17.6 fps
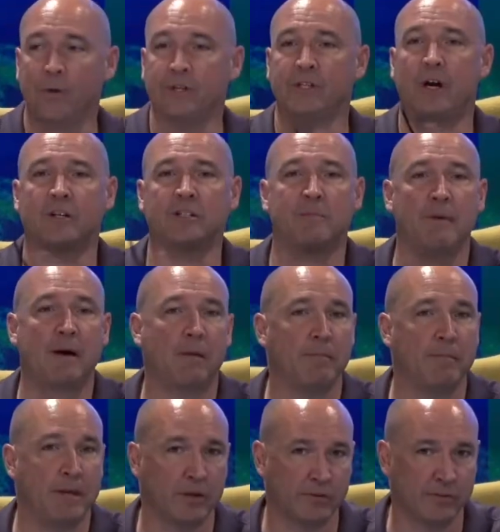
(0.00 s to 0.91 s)
We talked about
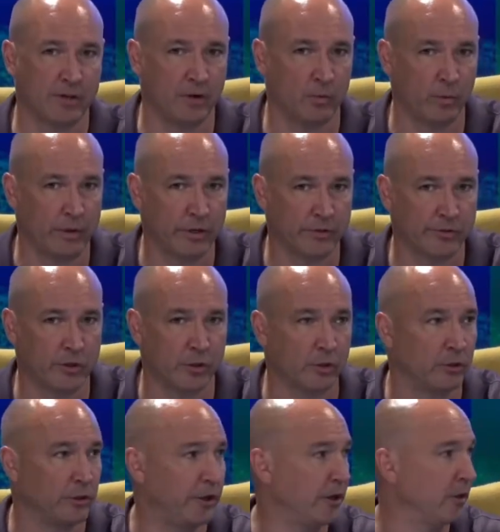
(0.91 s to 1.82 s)
Meals on Wheels
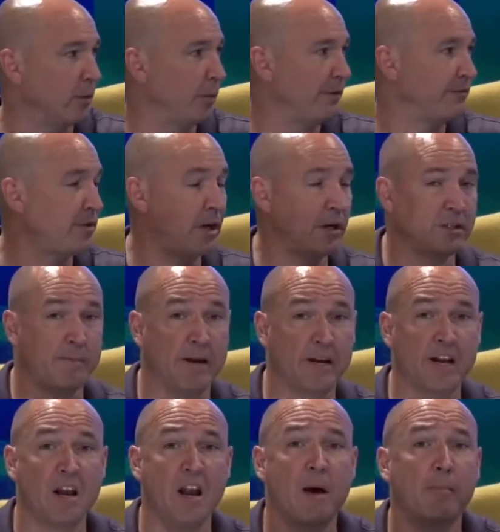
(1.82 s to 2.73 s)
earlier. We've talked
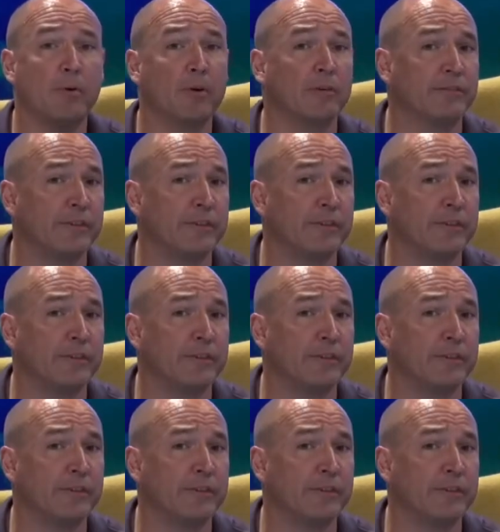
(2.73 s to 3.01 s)
about a number of